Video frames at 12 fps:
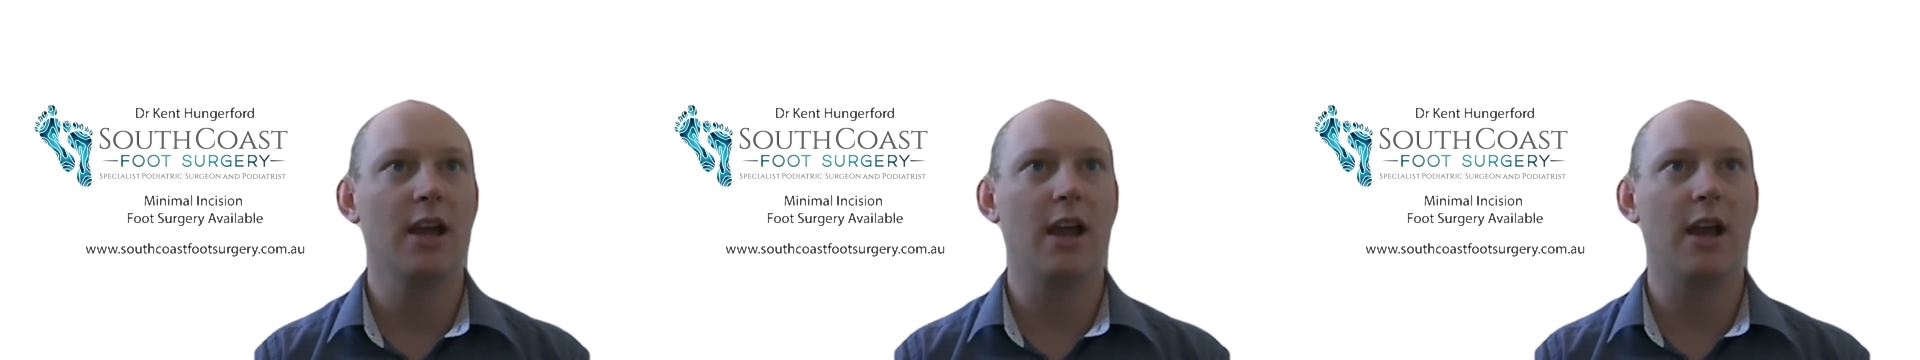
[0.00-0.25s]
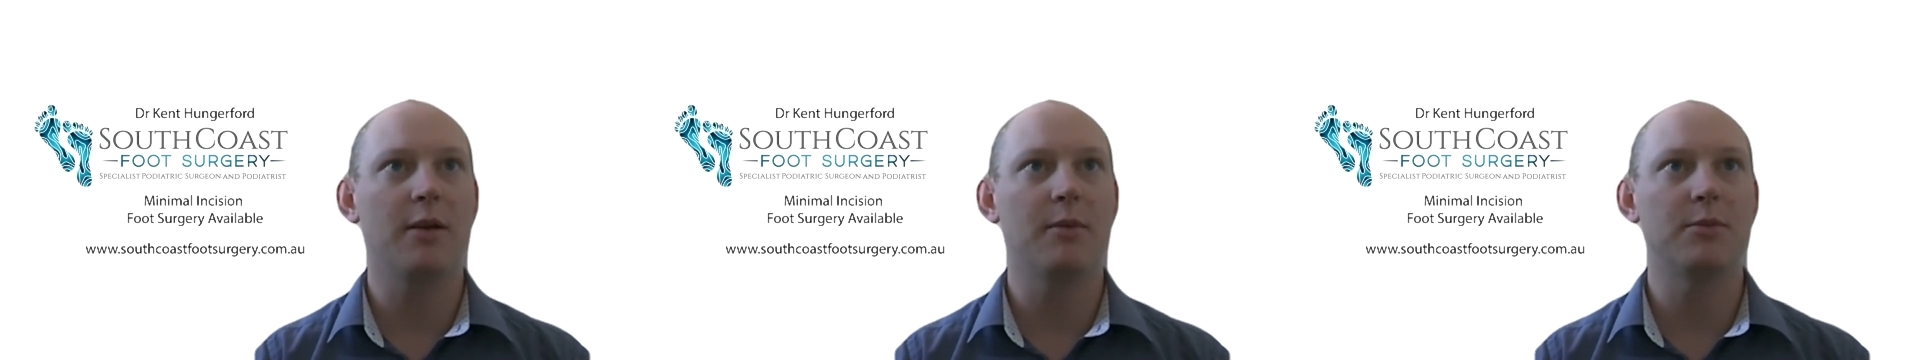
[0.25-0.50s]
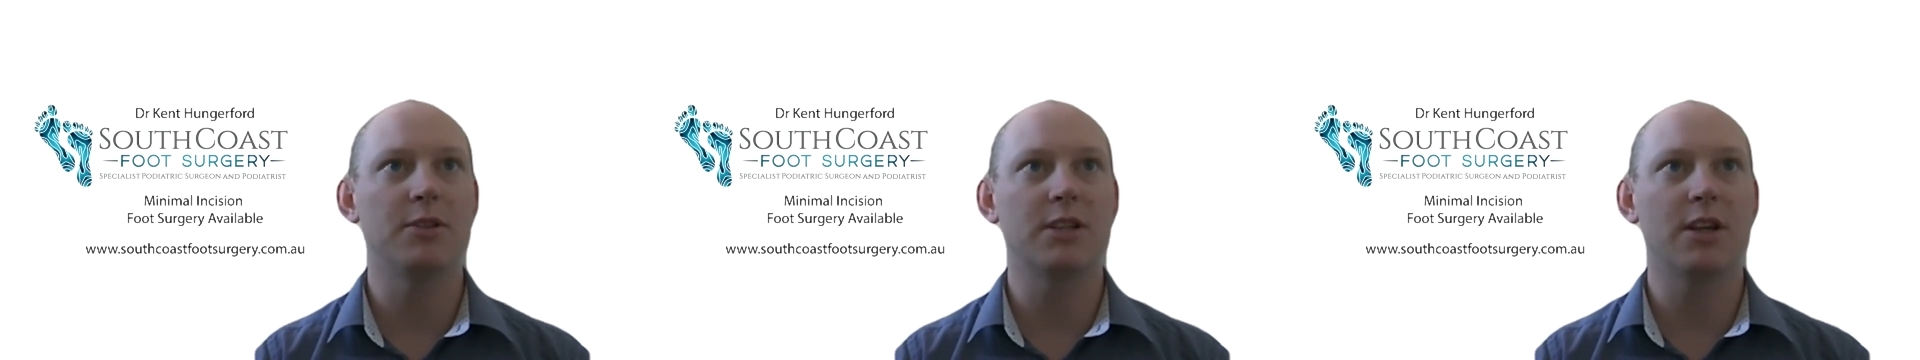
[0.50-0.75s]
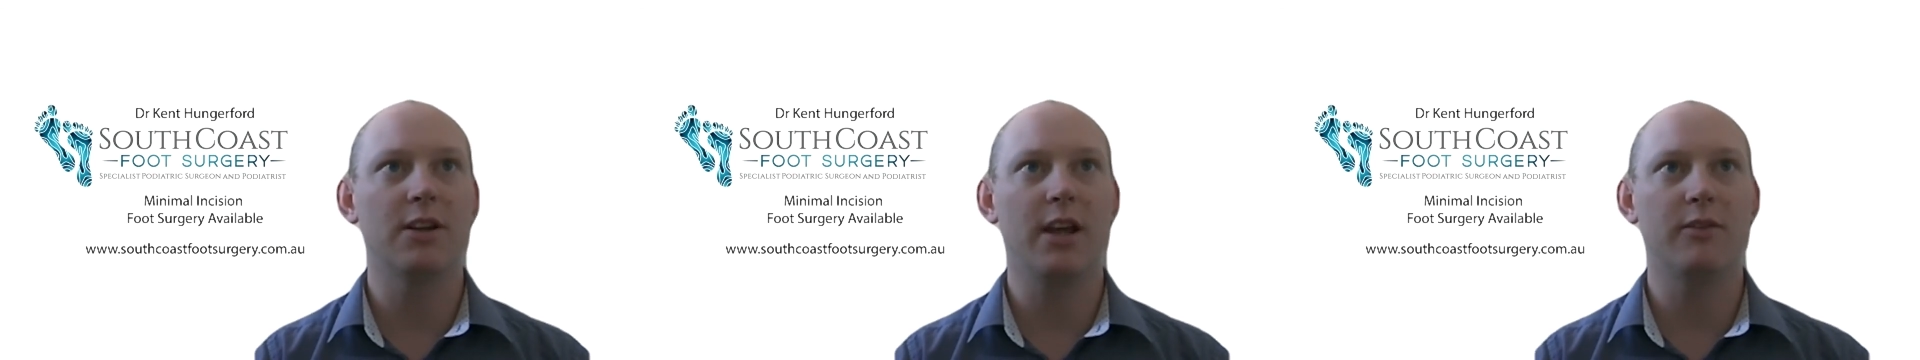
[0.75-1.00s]
I'm just
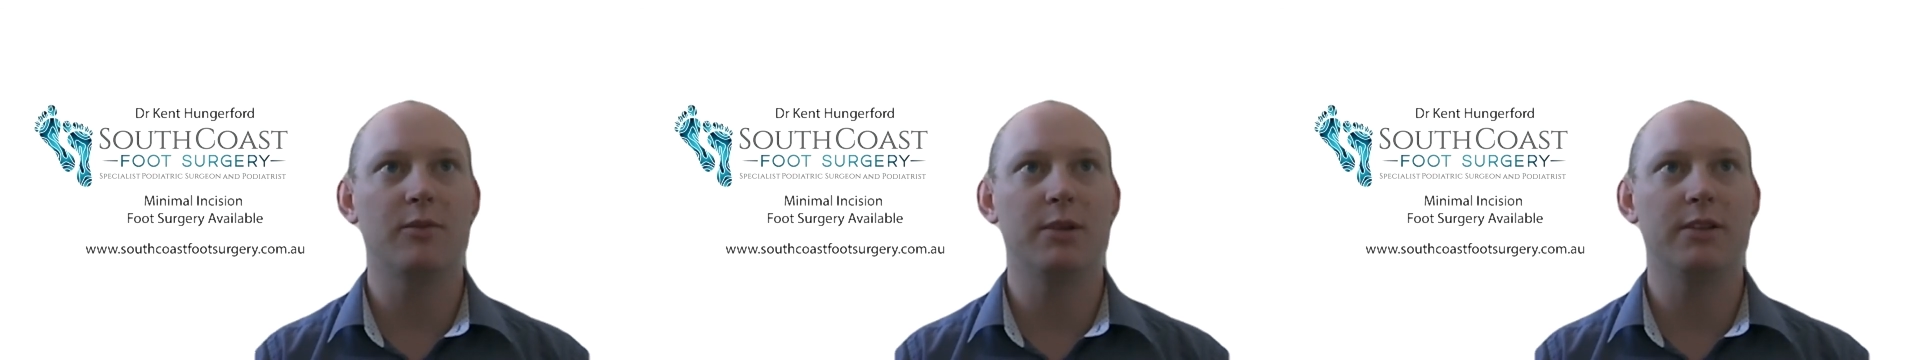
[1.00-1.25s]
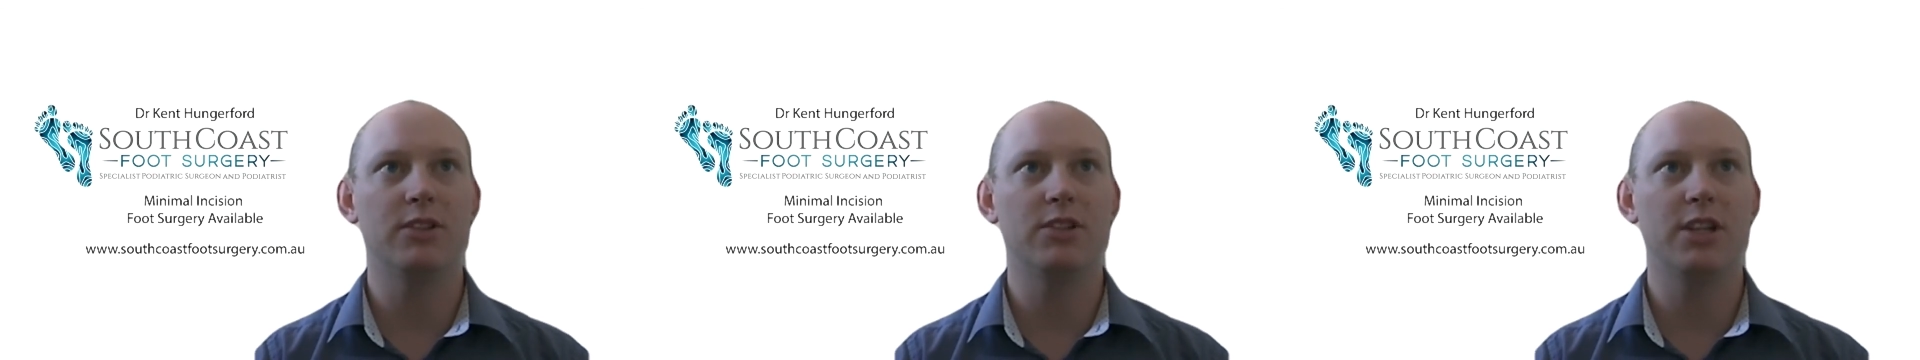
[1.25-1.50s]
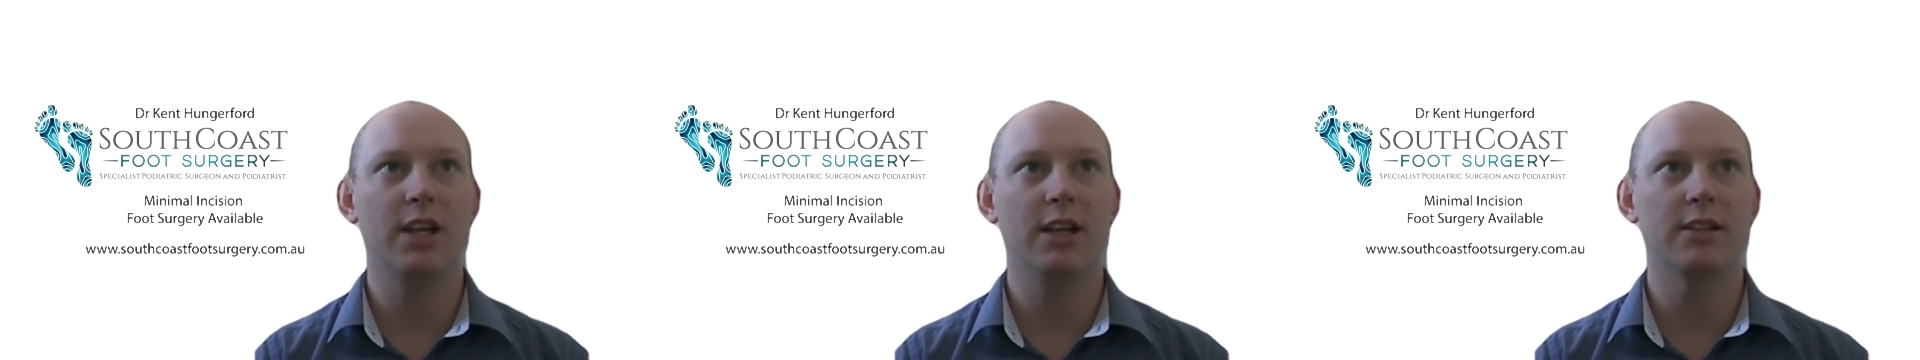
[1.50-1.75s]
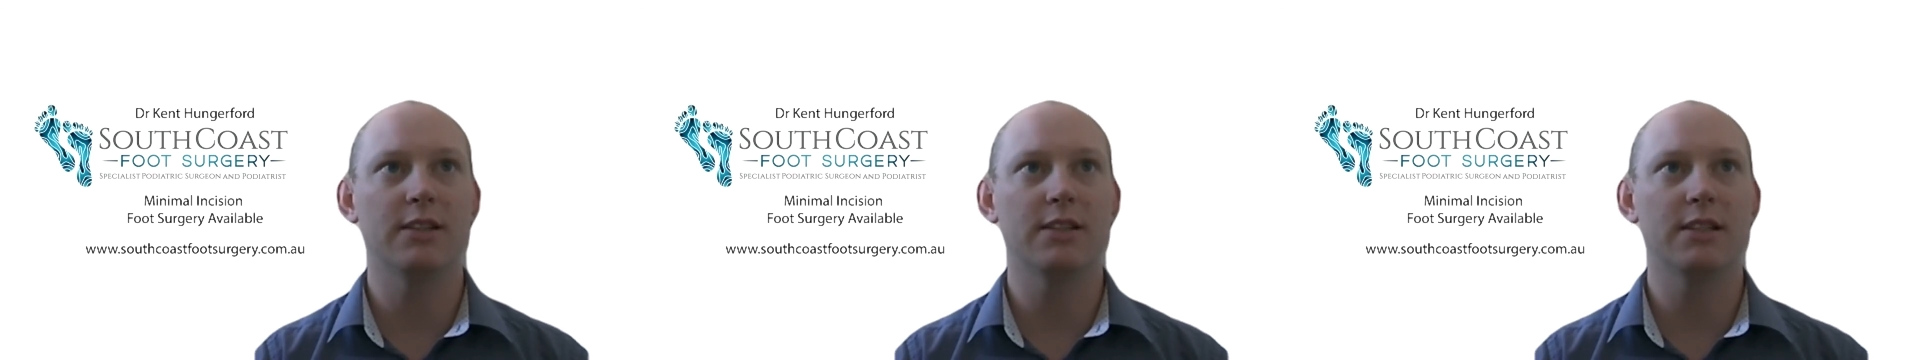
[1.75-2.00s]
going to have a bit of a
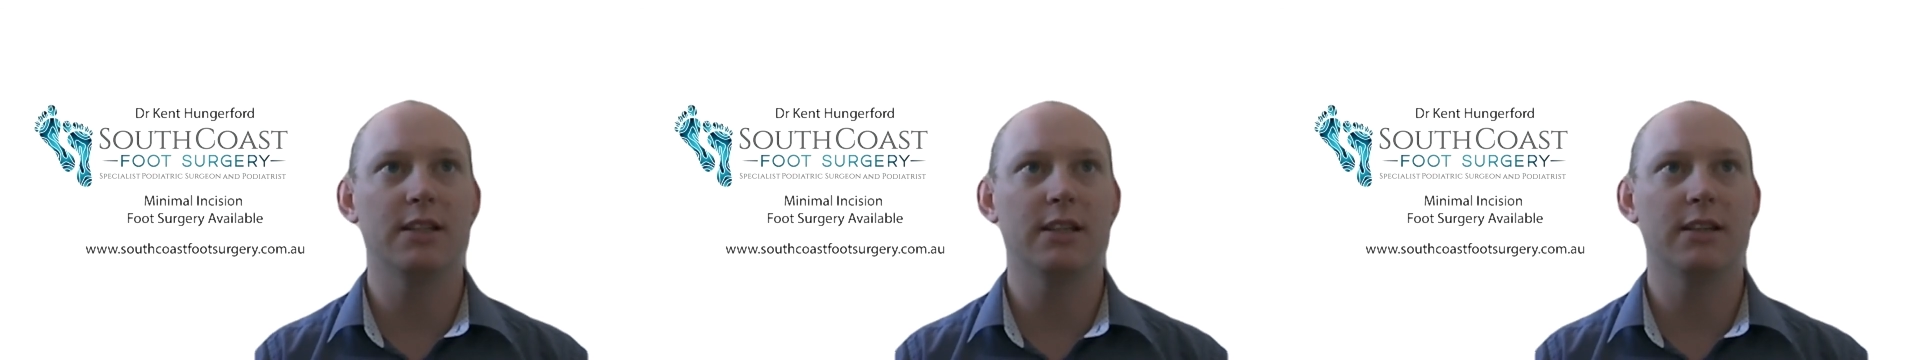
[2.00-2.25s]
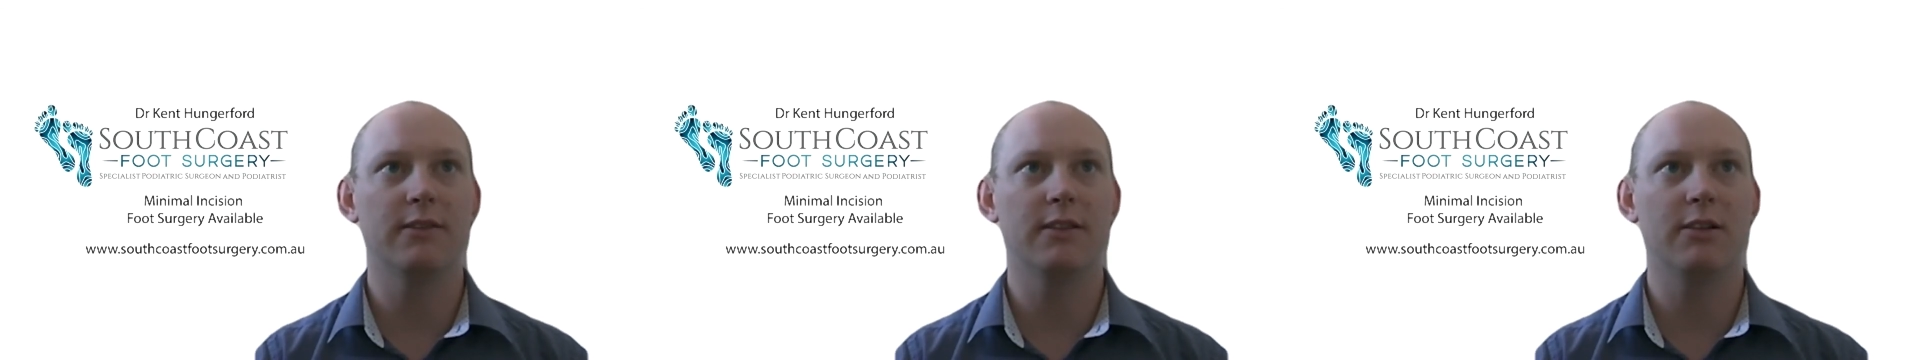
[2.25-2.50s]
check and see if